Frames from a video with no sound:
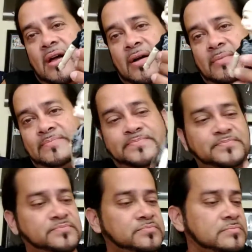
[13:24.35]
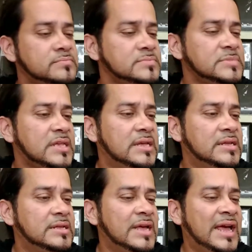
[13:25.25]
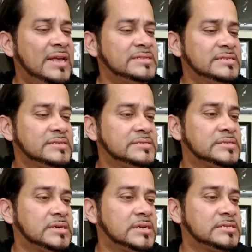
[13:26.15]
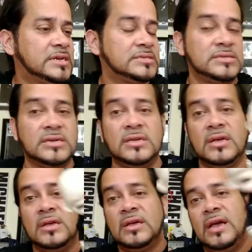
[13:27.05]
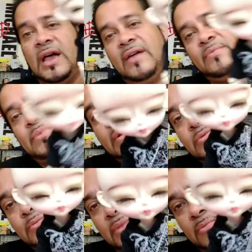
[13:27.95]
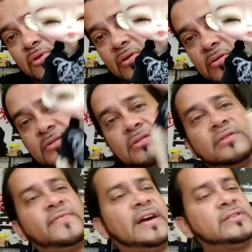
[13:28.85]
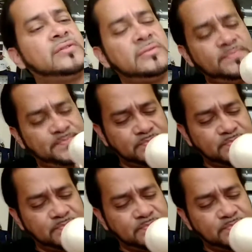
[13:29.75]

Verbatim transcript: um, I, she's dirty. She got dirty. I haven't been able to bond with her, so if I don't,